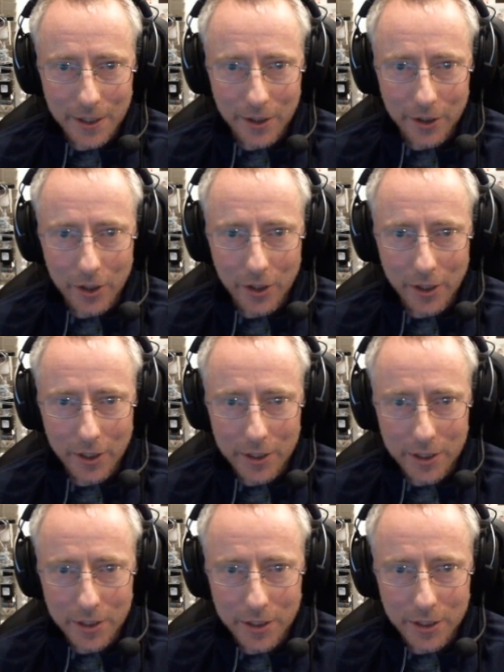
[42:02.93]
they're trying to
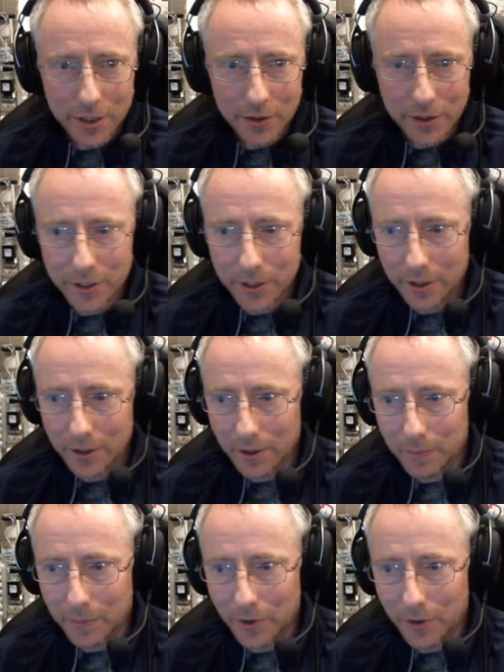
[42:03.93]
still set
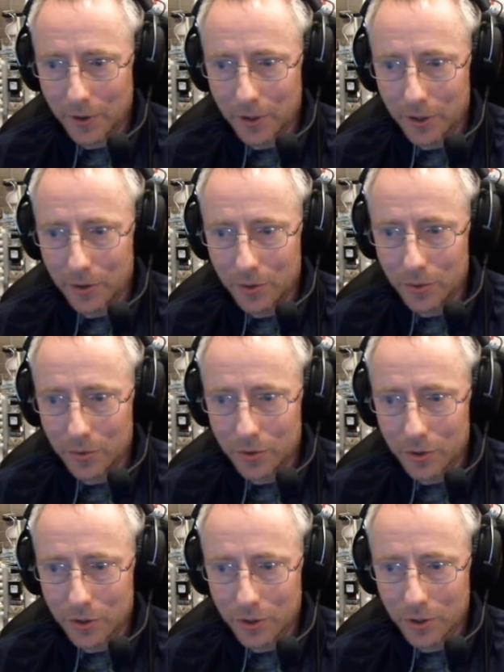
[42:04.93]
up a
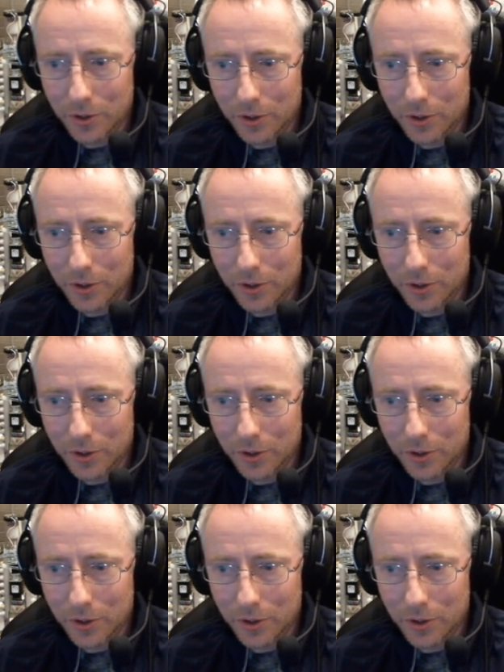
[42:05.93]
huge